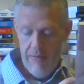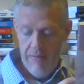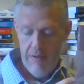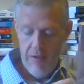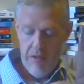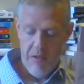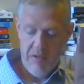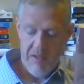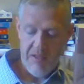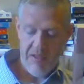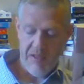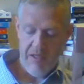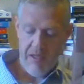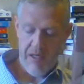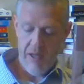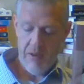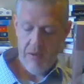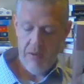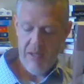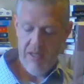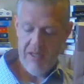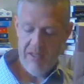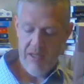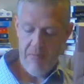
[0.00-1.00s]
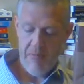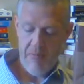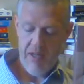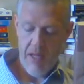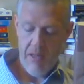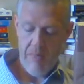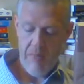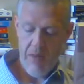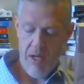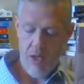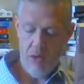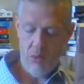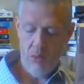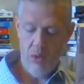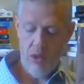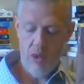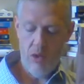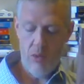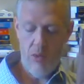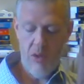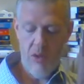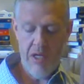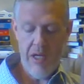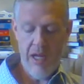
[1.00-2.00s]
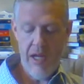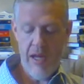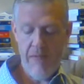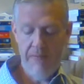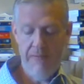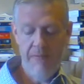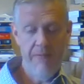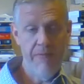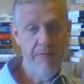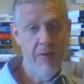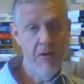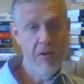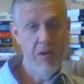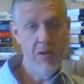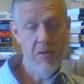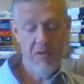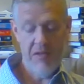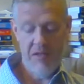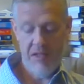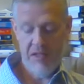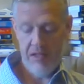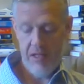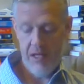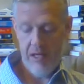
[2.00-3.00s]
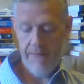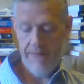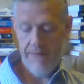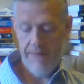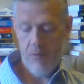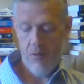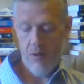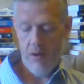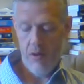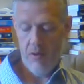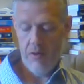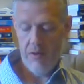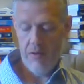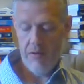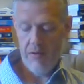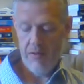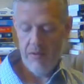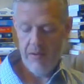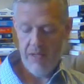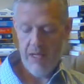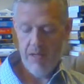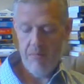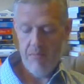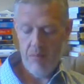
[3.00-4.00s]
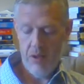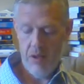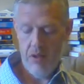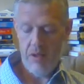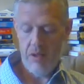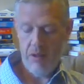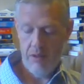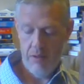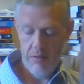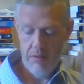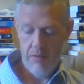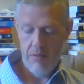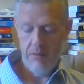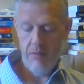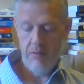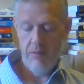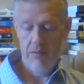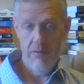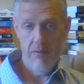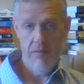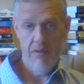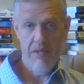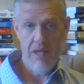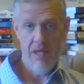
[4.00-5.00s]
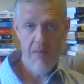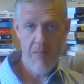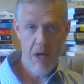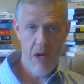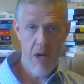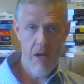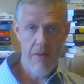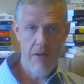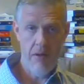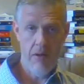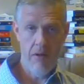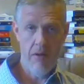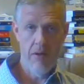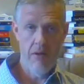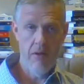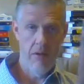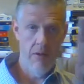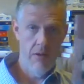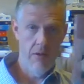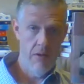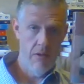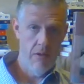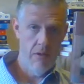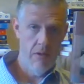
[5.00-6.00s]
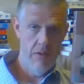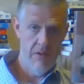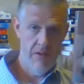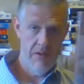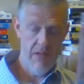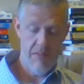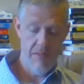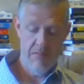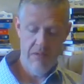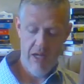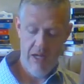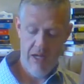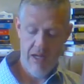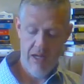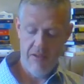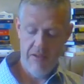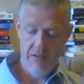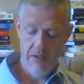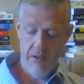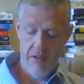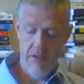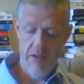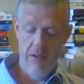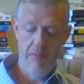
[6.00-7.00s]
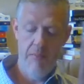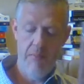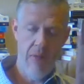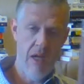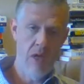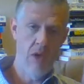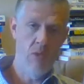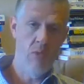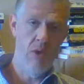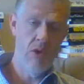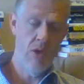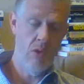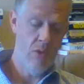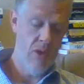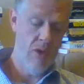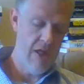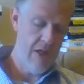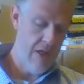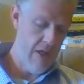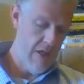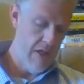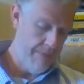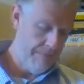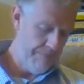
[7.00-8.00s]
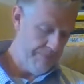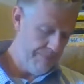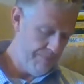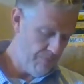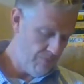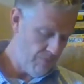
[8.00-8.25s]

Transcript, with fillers: Footnote six eighty-three, same thing, page one twenty-eight. Footnote six eighty-four, same book, same author, same text, page one twenty-nine.